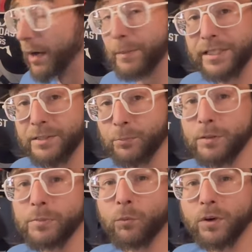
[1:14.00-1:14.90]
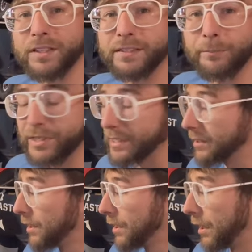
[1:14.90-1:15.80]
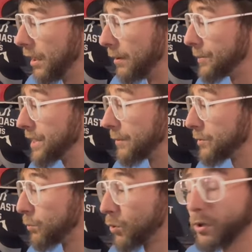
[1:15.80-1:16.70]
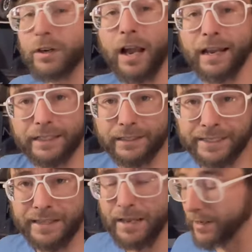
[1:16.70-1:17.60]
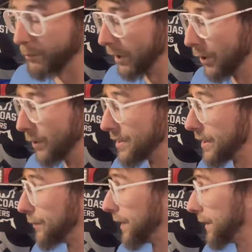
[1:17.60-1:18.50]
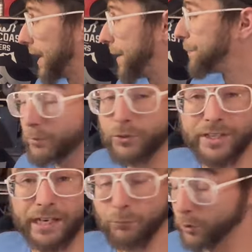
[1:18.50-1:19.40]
um, at this point. But once something um, becomes more, I can link that down below and stuff like that. We'll just kind of